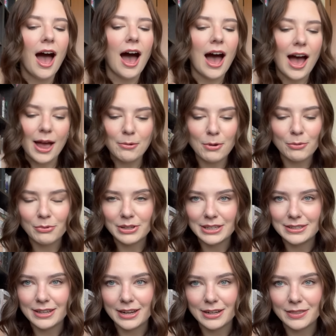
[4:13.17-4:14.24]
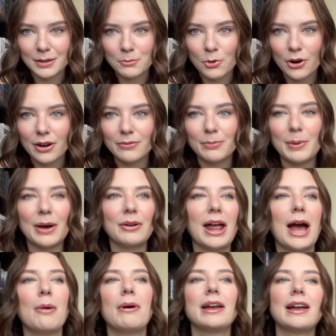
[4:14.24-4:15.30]
I won't really say anything more about
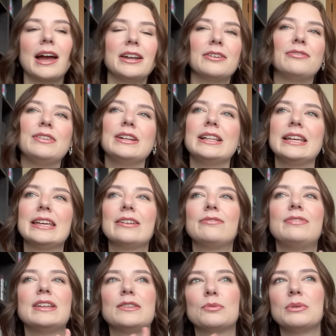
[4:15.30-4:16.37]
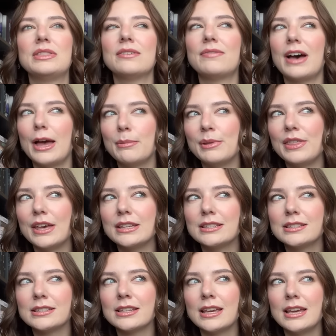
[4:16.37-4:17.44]
how I kind of feel like it fits with the vibe of
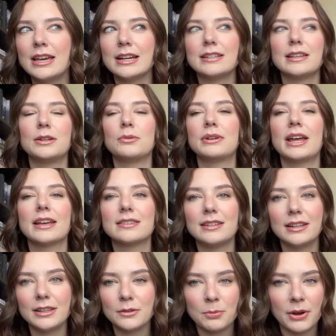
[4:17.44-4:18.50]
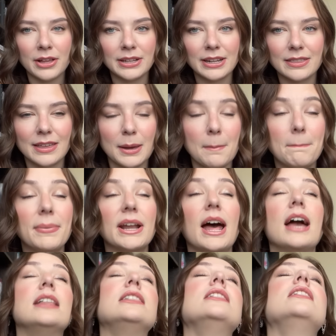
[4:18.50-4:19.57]
this, because I don't want to accidentally spoil anything, but
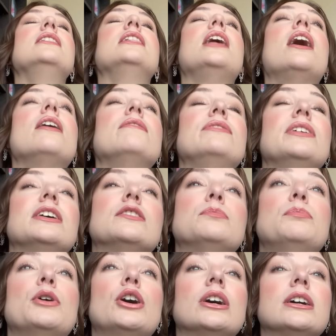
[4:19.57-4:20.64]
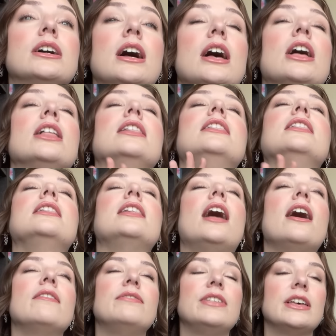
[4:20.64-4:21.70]
I love this book.
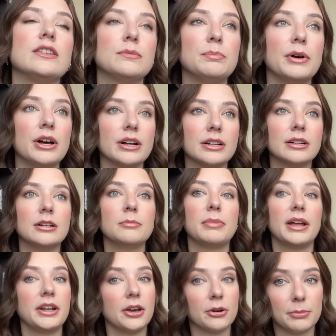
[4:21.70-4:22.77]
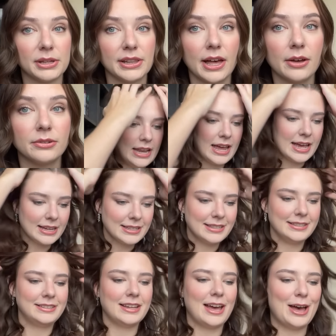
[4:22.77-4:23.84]
Love this book by Naomi Loud.
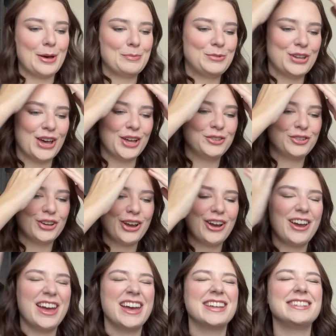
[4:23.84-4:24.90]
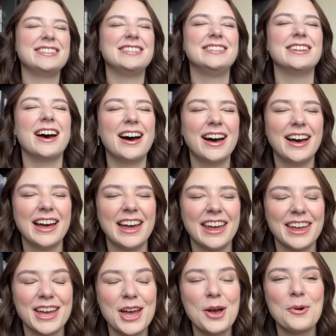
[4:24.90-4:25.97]
Next up, Touch Her and
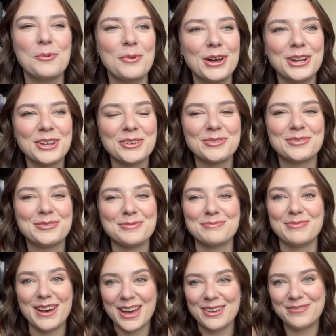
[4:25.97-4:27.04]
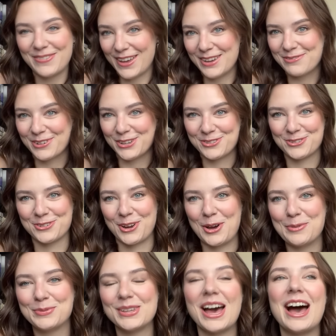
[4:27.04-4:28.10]
Die. One of my favorite
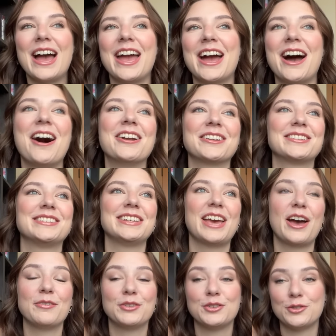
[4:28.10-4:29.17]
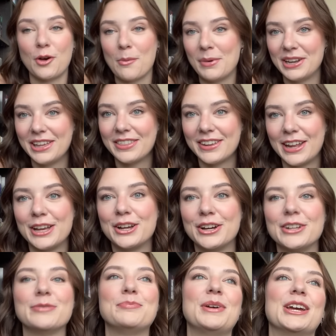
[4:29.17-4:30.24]
tropes. I honestly have so many that I could
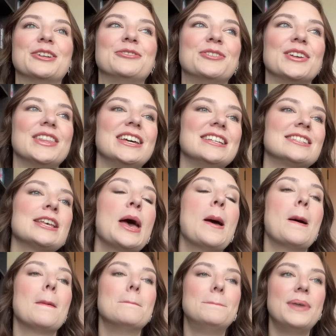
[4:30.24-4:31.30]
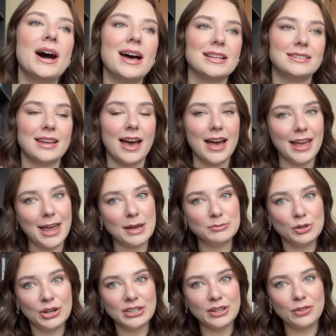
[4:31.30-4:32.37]
have picked for this, but I am
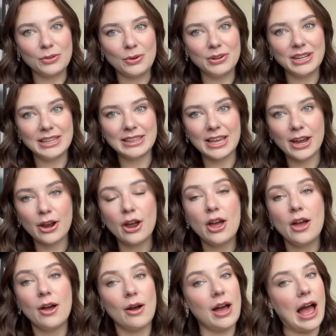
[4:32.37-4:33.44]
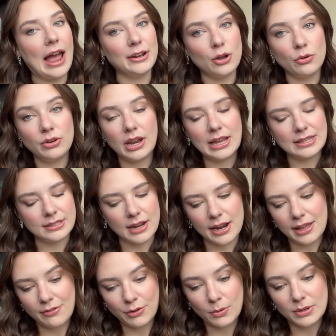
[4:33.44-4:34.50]
going to throw it in there. I know it's
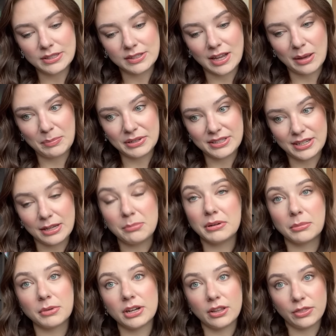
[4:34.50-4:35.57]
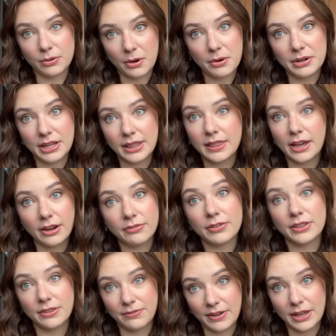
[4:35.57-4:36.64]
not everyone's cup of tea, but I'm gonna throw it in there
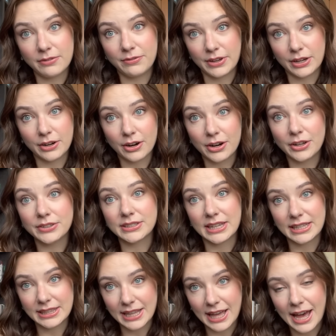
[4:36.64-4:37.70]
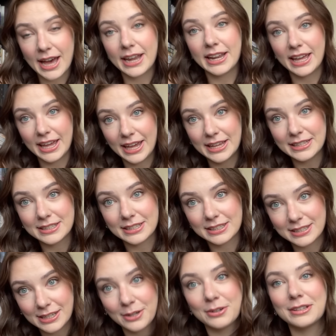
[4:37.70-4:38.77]
for the fanfic girls, and that is
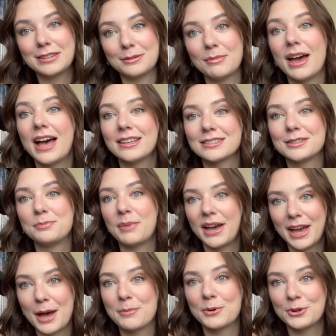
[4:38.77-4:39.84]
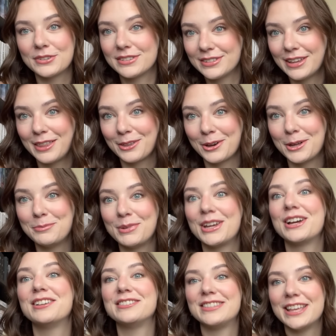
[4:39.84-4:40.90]
Secrets and Masks by Emerald Slytherin,
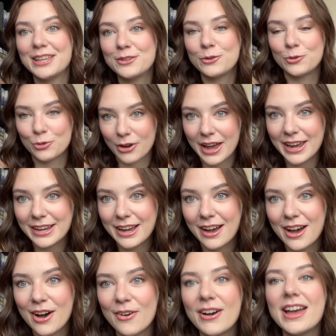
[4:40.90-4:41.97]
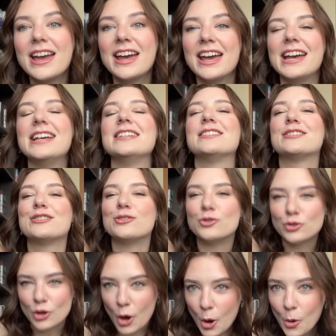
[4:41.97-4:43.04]
because this Draco is
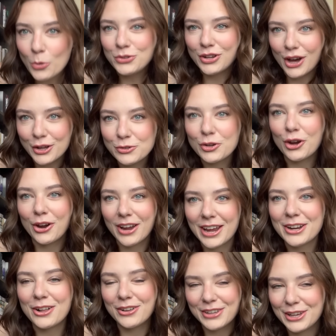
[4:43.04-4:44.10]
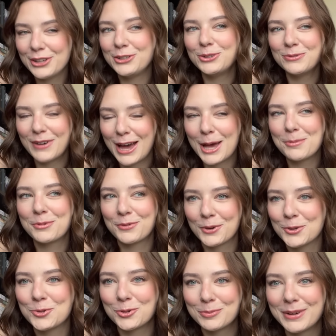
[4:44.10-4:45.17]
so touch her and I'll kill you vibes
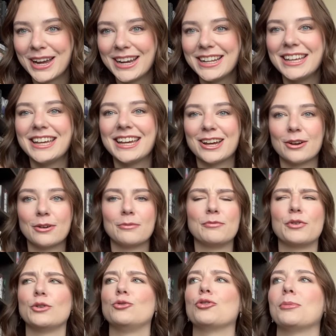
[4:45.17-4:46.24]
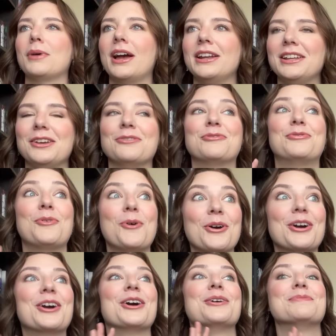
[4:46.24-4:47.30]
for Hermione, or for
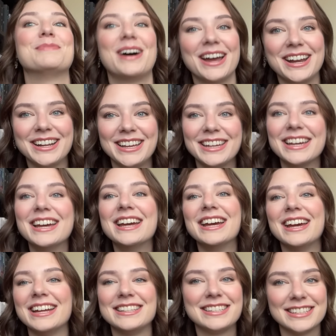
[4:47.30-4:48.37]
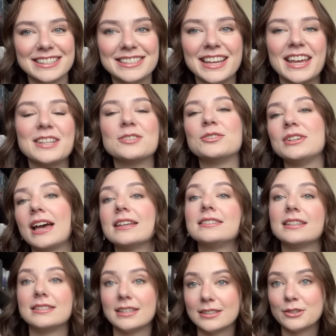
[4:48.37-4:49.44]
Hermione. It's insane. So yes,
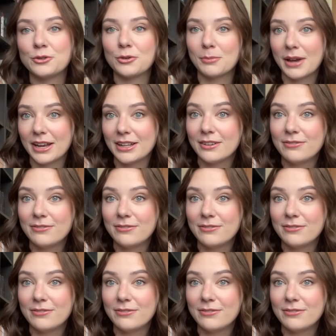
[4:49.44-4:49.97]
this is a Hermione